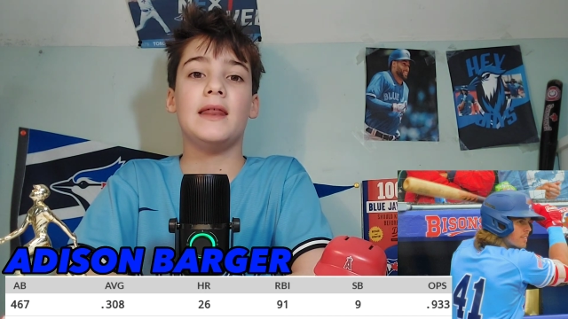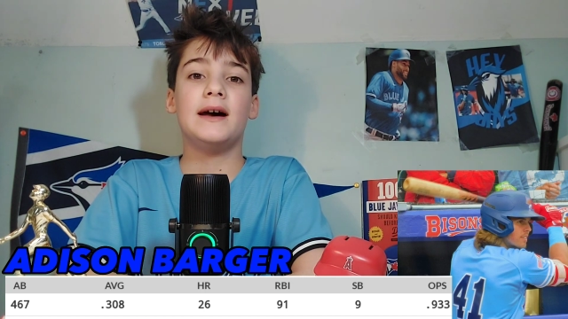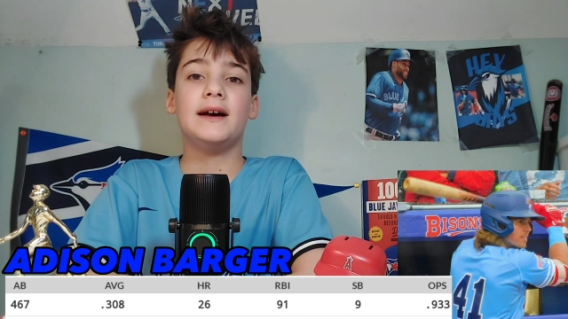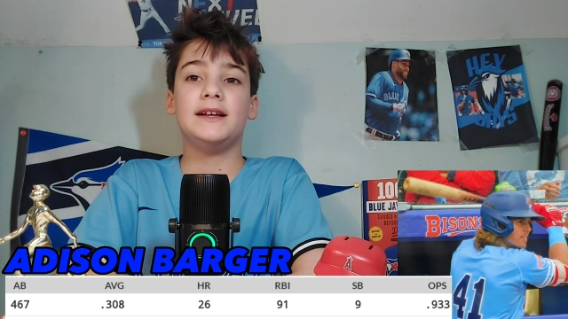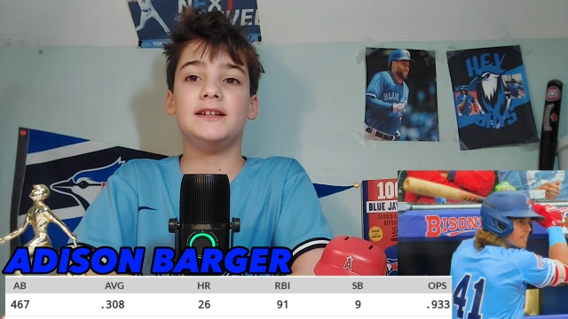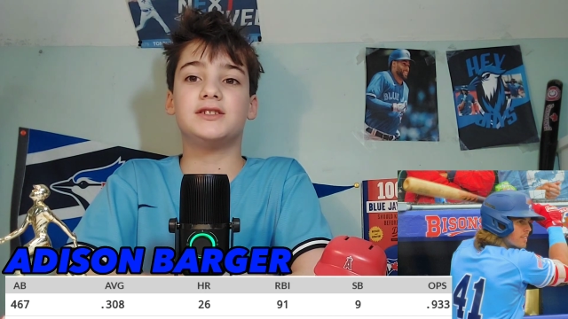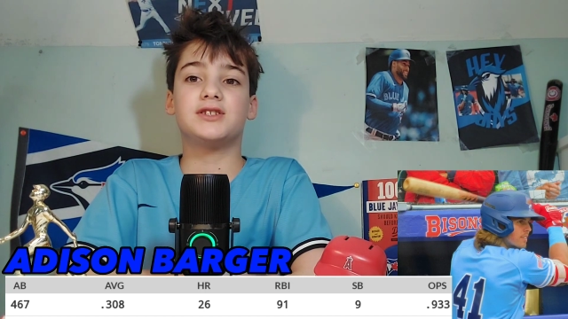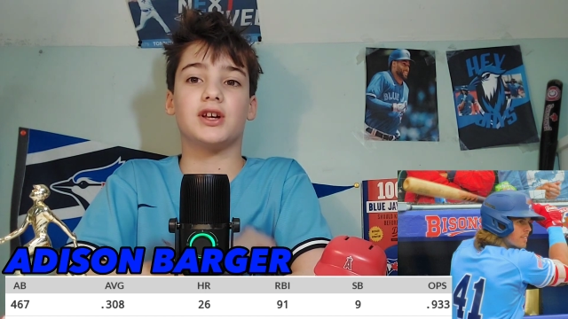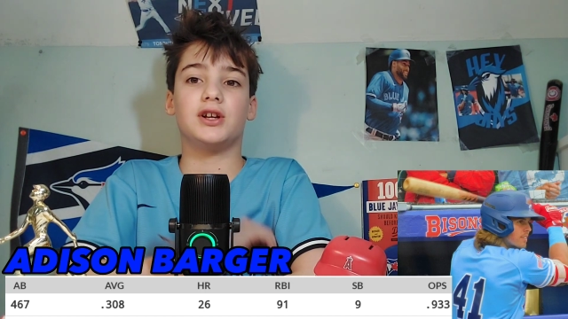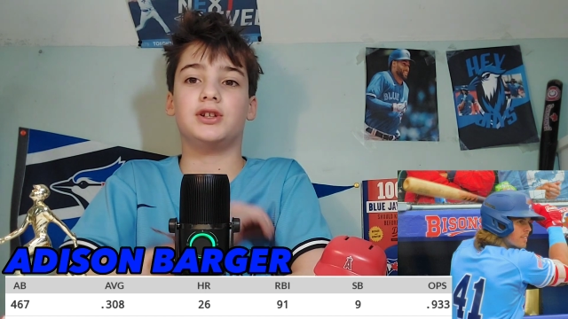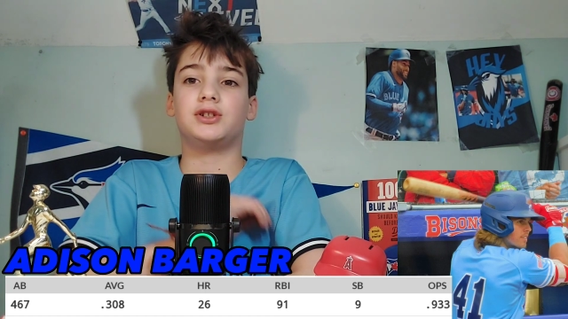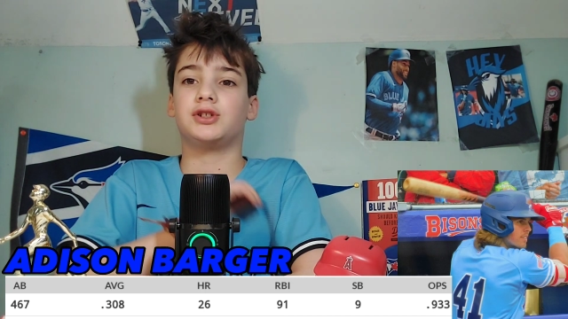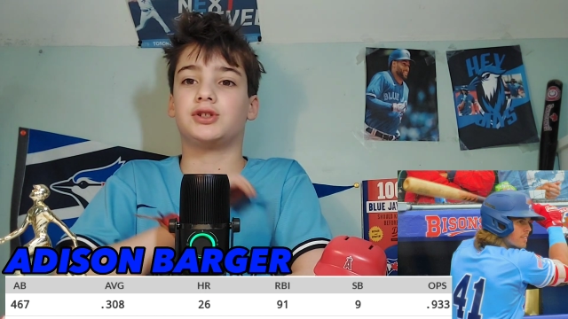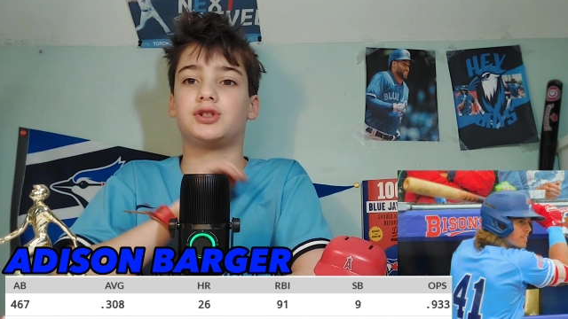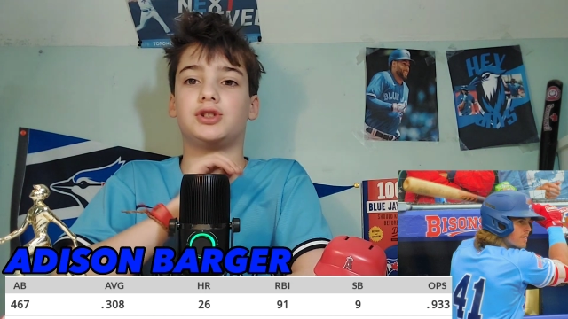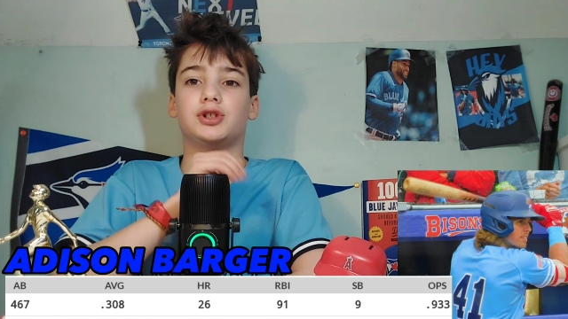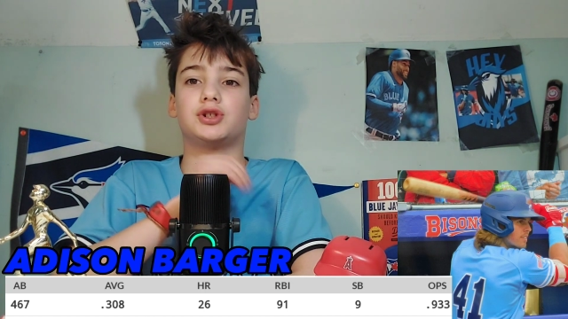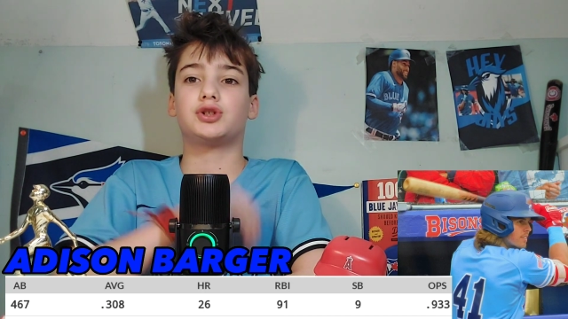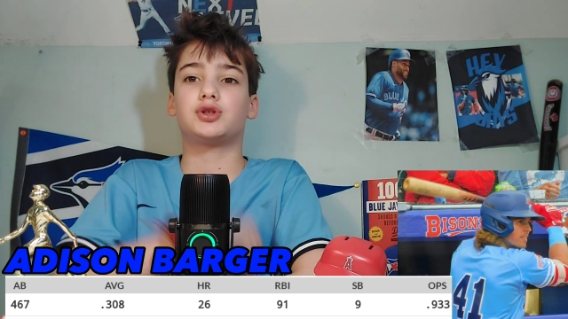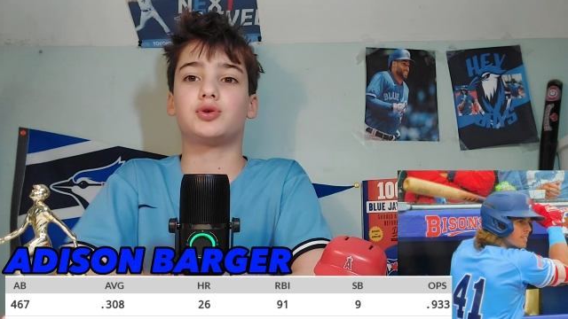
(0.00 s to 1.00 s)
He's going to
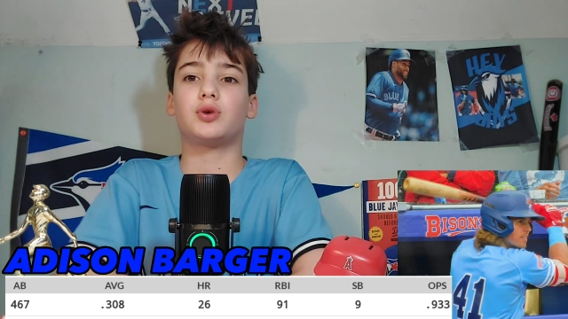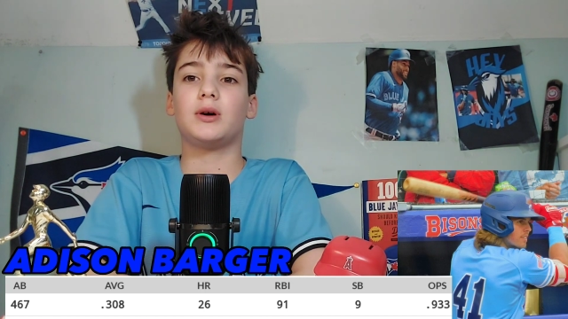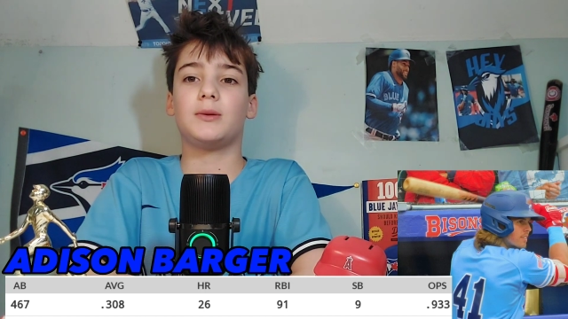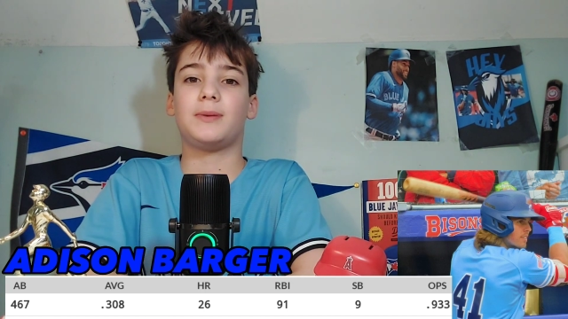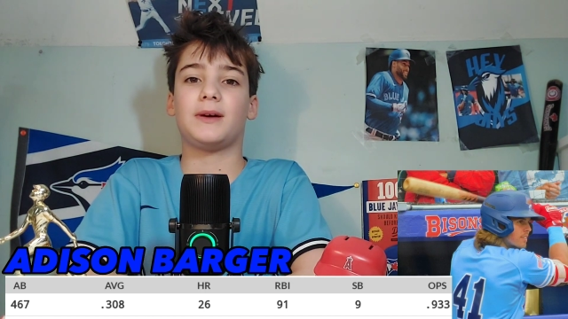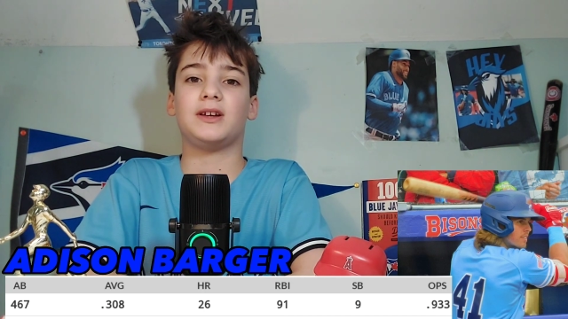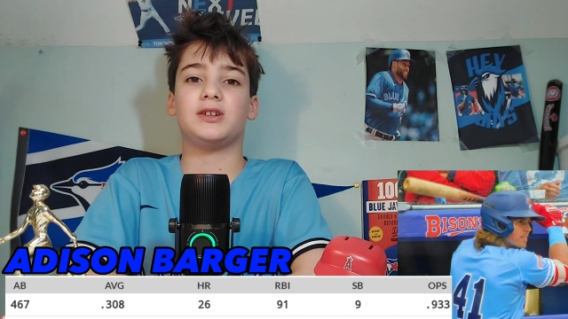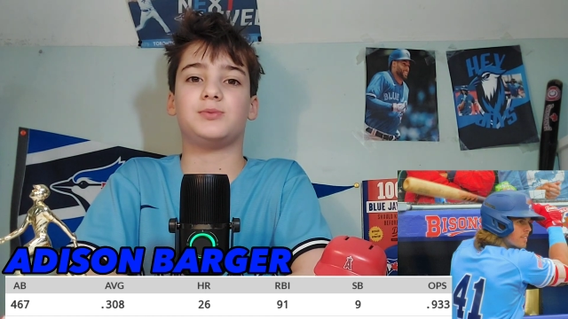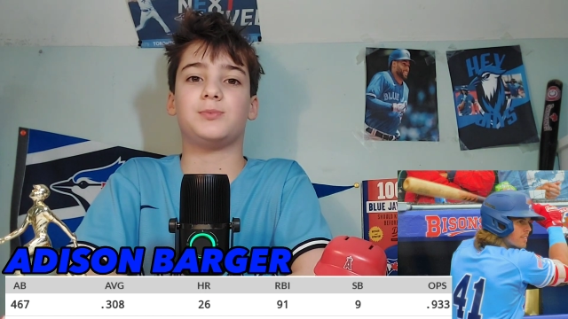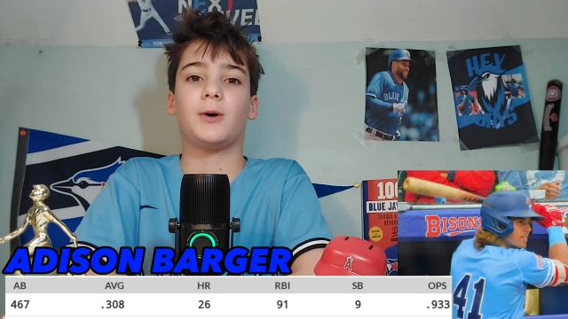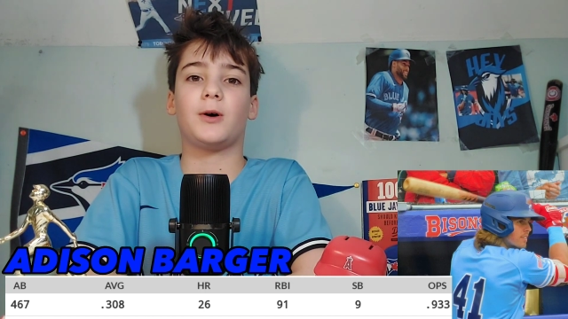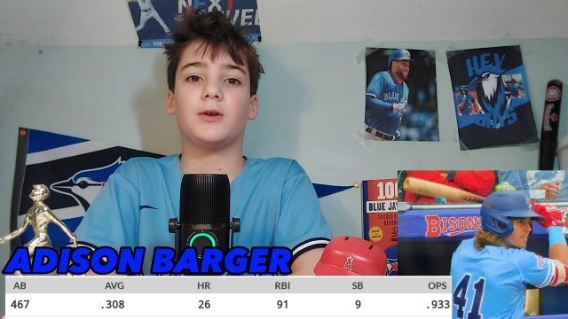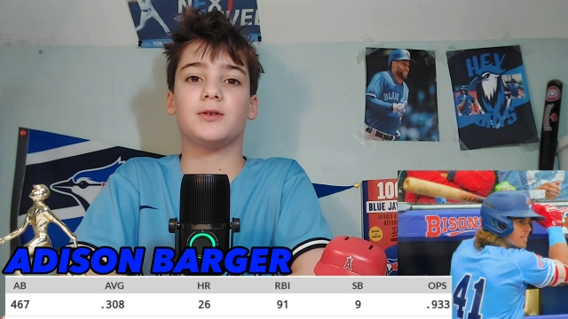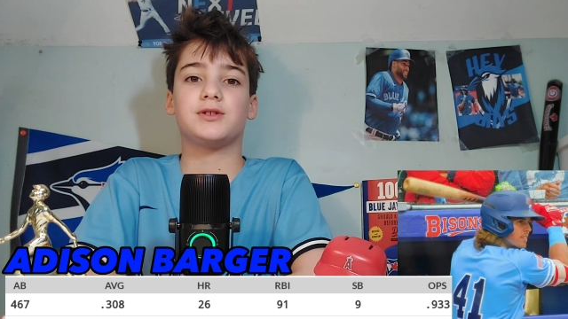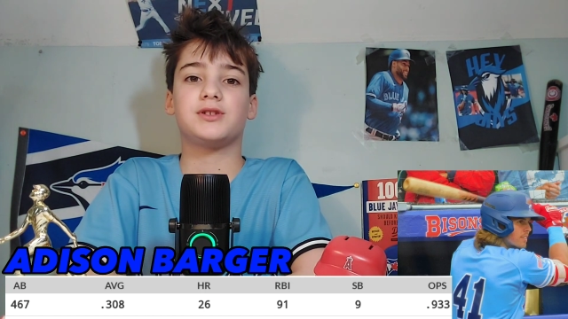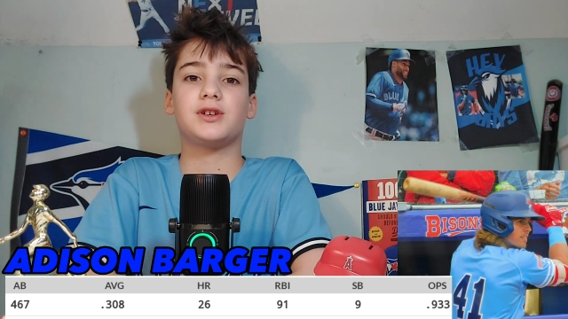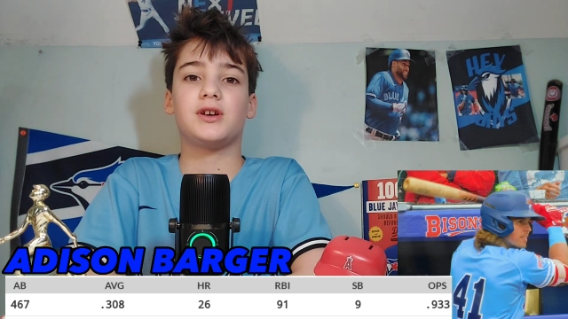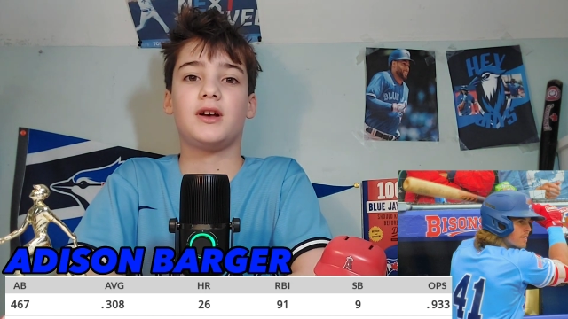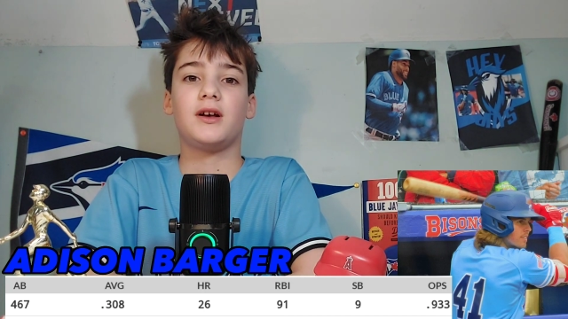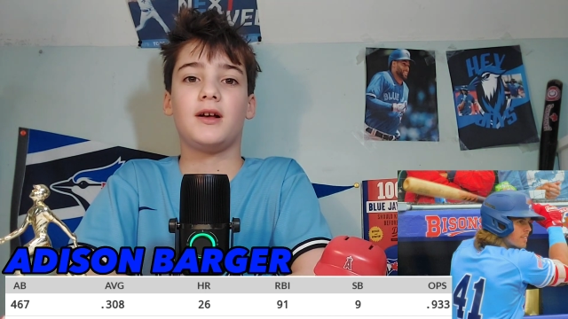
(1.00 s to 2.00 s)
just destroy
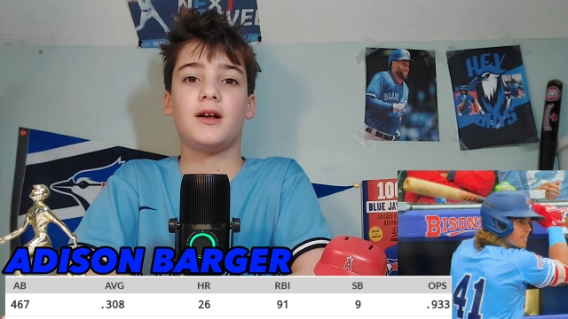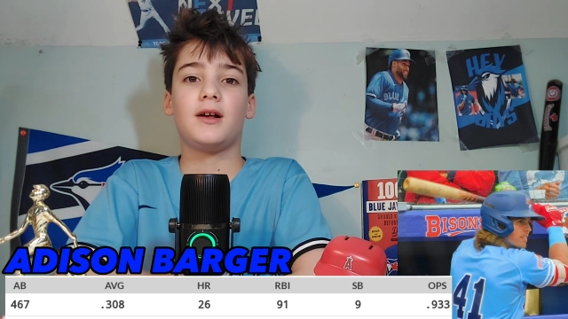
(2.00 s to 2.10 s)
baseballs.